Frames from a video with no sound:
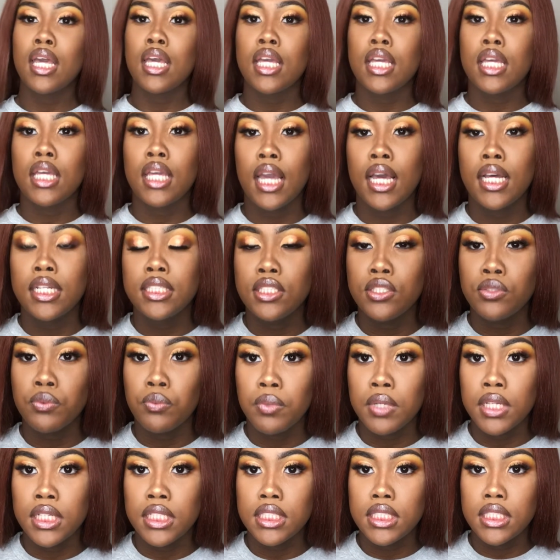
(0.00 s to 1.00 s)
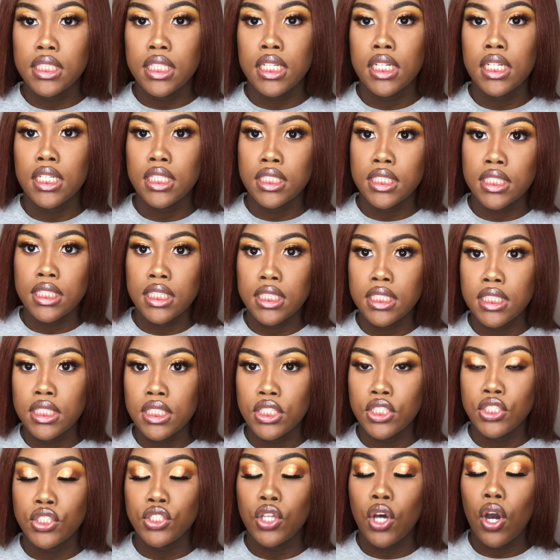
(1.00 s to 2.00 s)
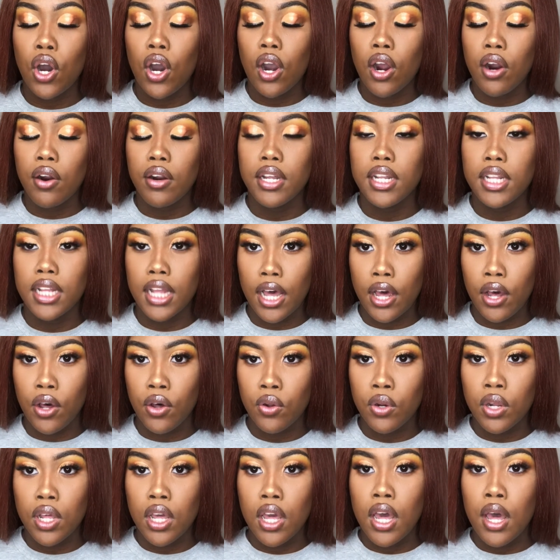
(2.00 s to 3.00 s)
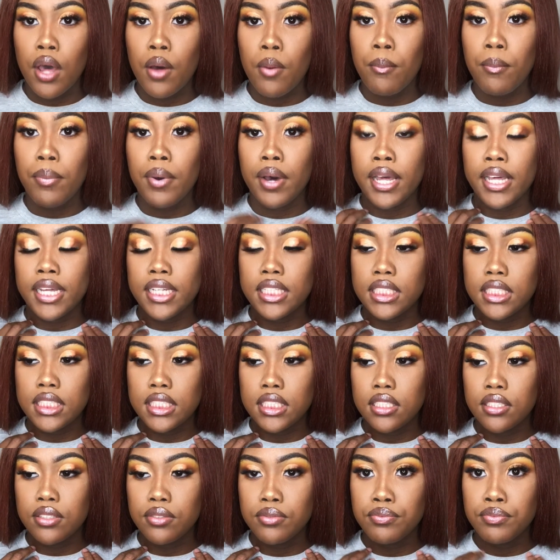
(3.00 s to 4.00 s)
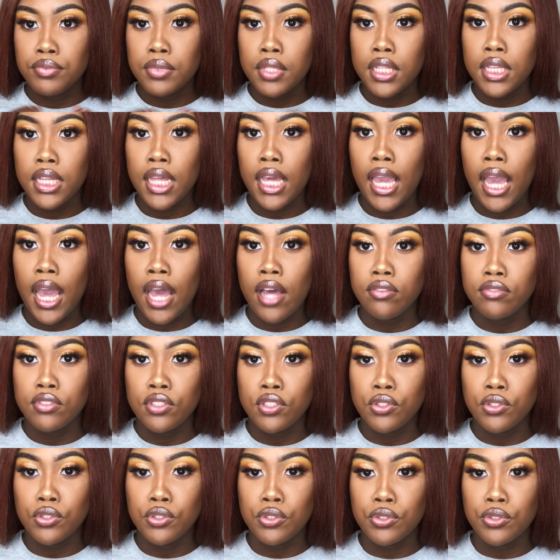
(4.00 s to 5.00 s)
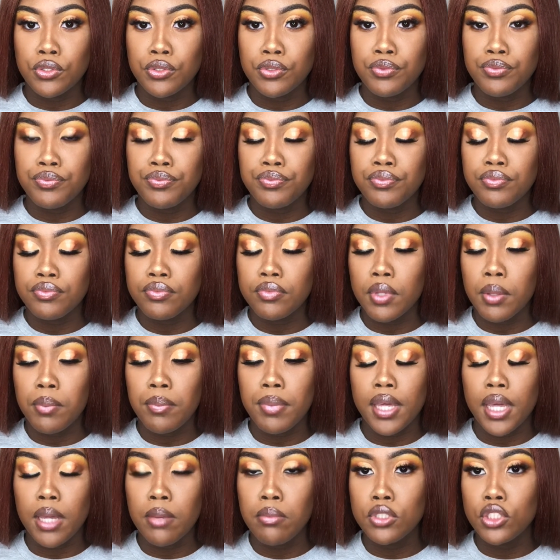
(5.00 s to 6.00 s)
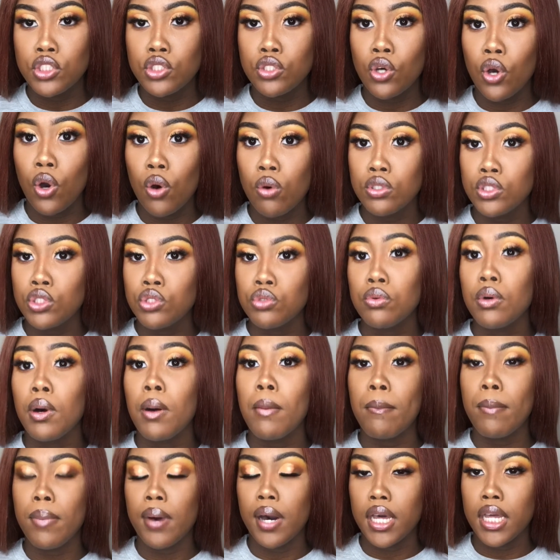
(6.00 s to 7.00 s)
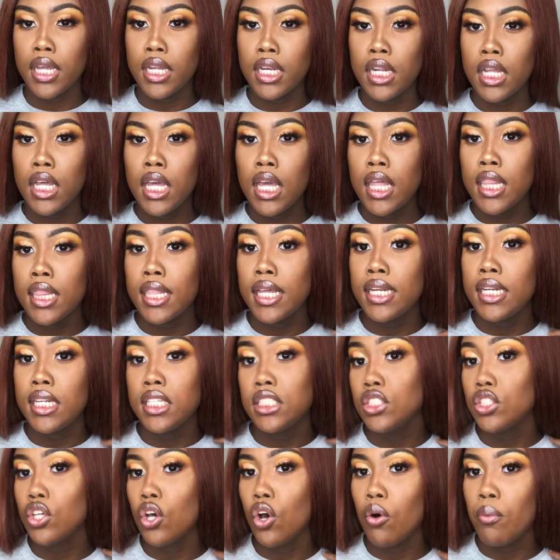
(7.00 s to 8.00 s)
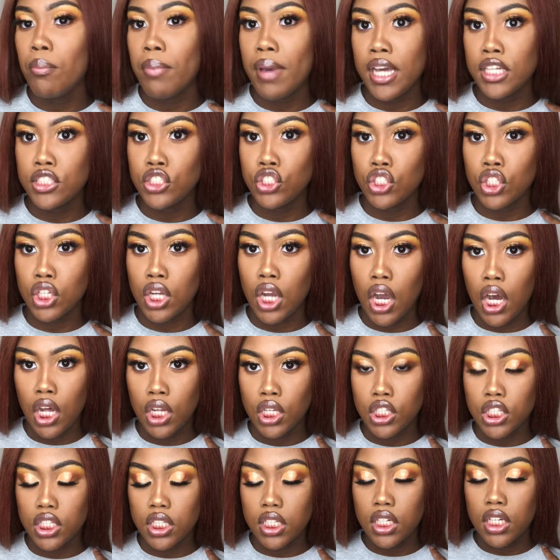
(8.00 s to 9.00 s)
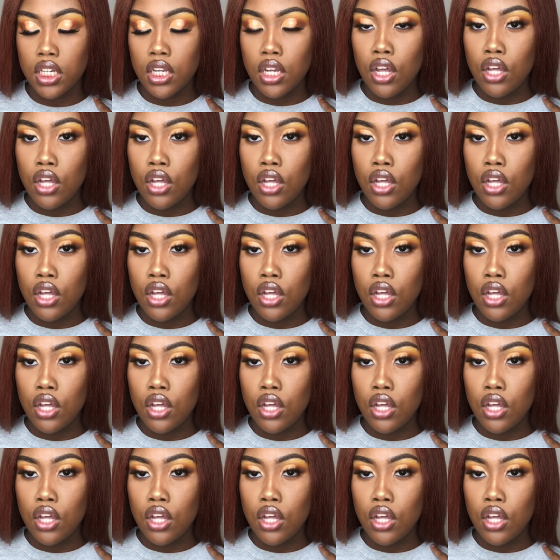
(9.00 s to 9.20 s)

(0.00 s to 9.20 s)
Yes, wigs and extensions are allowed, but they have to be able to go into a bun that doesn't go past your collar.